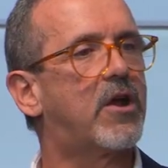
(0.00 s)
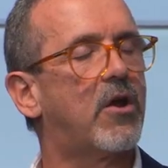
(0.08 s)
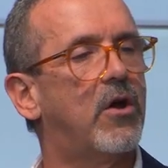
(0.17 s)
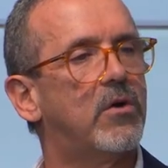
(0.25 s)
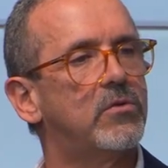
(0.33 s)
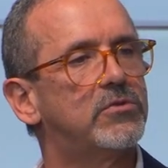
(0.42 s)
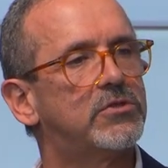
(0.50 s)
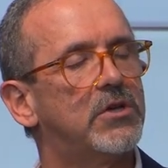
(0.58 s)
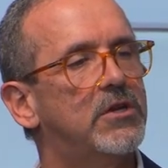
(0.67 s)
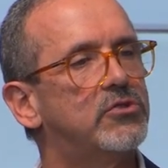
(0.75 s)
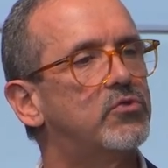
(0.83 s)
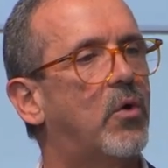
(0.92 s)
close
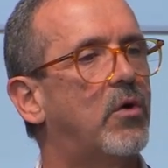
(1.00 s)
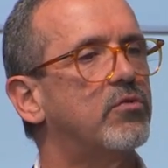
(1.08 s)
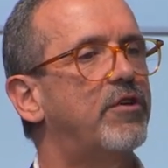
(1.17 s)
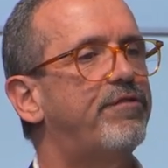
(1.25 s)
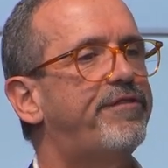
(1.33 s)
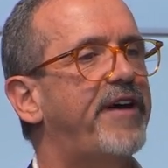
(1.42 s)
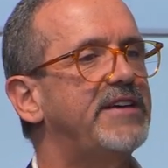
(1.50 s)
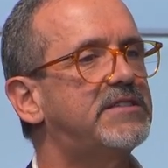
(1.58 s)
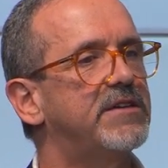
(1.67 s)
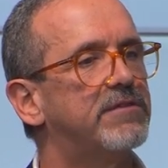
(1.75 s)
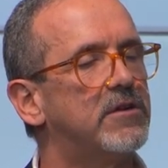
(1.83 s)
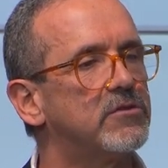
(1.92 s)
to all the
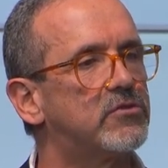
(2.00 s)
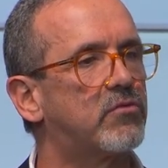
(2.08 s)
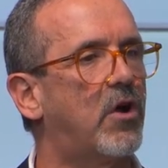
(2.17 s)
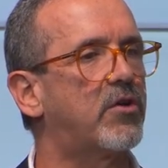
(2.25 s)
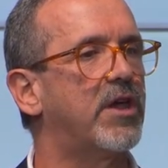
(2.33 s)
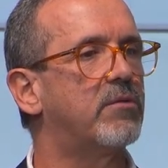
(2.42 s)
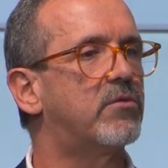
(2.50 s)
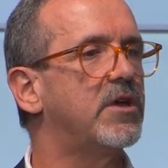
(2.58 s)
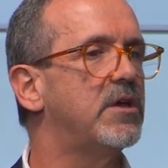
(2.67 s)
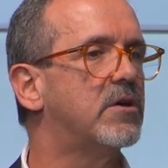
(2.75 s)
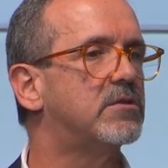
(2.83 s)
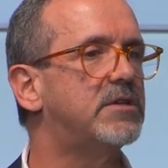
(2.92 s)
festivals, Rock in
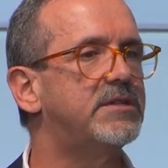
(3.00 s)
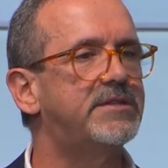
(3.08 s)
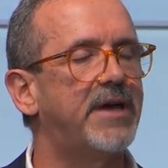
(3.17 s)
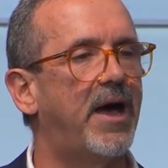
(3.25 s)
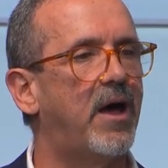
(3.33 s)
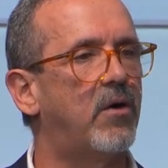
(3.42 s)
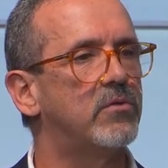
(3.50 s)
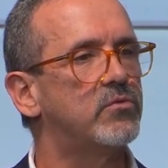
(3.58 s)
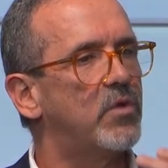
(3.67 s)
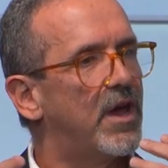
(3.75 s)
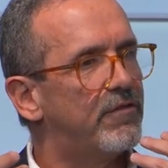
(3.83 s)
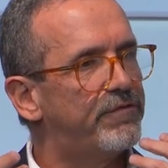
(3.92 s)
Rio, the
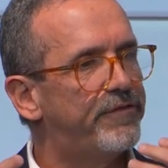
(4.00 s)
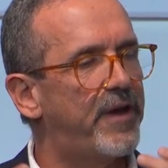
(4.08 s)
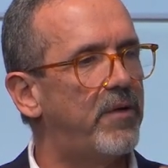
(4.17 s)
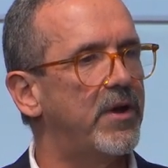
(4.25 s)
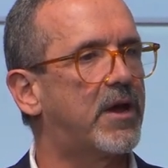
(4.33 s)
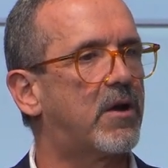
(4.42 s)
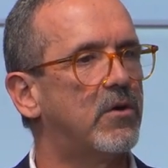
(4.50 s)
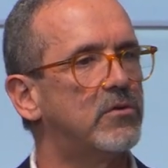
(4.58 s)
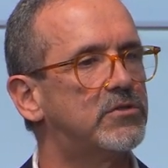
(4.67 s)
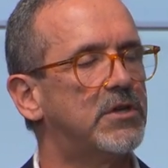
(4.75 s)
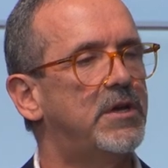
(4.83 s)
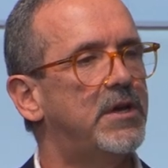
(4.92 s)
town. We are very
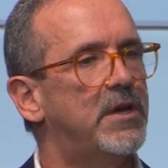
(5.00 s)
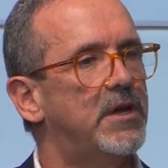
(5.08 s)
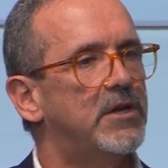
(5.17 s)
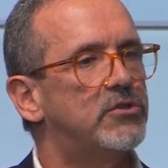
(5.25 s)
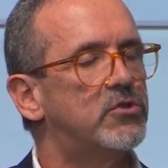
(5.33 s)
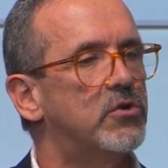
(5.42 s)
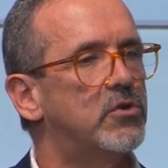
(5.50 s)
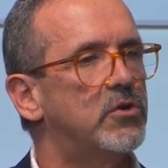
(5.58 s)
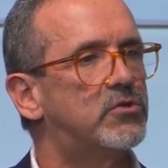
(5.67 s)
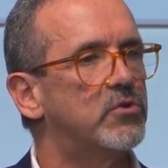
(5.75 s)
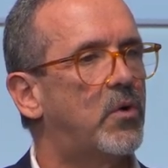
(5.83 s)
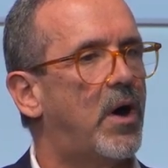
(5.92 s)
close
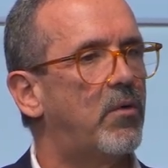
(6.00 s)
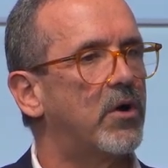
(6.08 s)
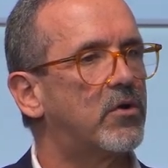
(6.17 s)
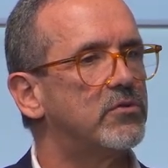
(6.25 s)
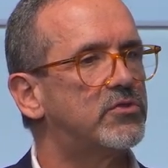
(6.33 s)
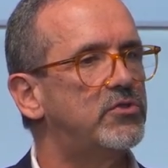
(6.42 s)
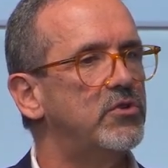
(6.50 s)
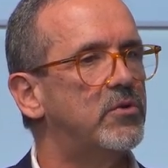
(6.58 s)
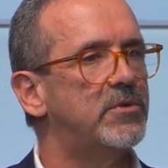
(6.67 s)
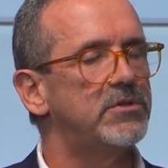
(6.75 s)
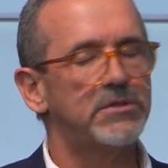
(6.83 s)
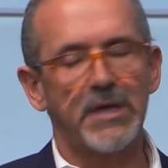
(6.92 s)
to our
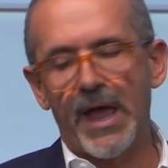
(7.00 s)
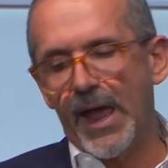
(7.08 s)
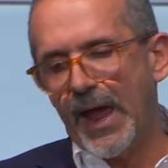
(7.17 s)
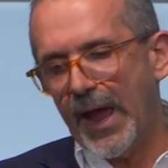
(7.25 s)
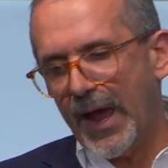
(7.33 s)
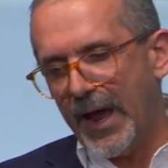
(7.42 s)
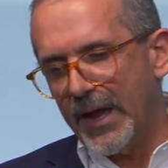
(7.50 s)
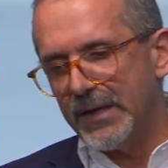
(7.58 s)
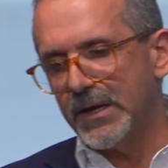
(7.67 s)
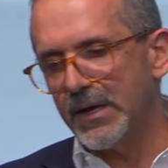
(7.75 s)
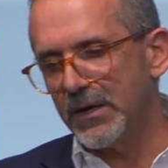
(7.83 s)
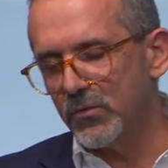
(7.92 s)
consumers.
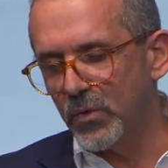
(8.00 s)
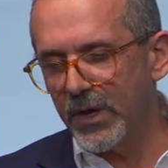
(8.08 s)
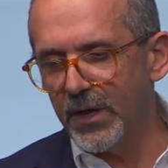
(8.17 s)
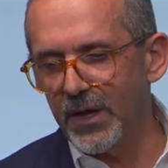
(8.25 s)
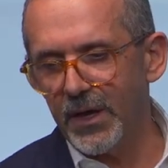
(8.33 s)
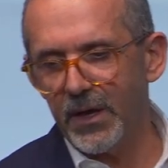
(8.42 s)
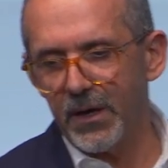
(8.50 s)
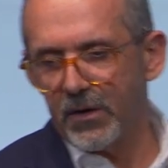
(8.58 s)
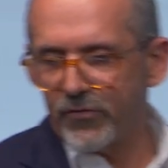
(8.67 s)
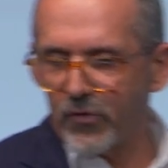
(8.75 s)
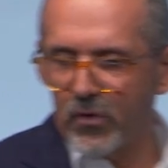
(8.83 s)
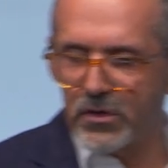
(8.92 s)
And we,
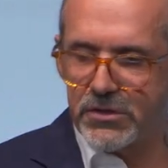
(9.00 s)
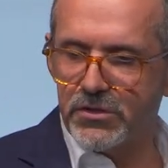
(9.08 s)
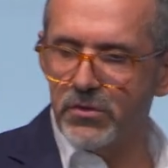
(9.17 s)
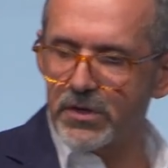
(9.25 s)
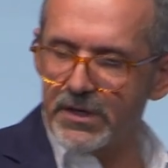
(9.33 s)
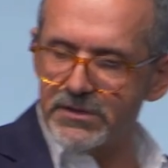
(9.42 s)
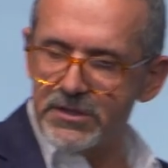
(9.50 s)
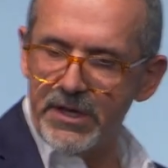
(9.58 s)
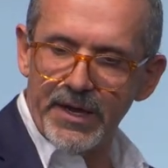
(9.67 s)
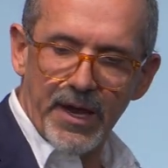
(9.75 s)
of course, you can see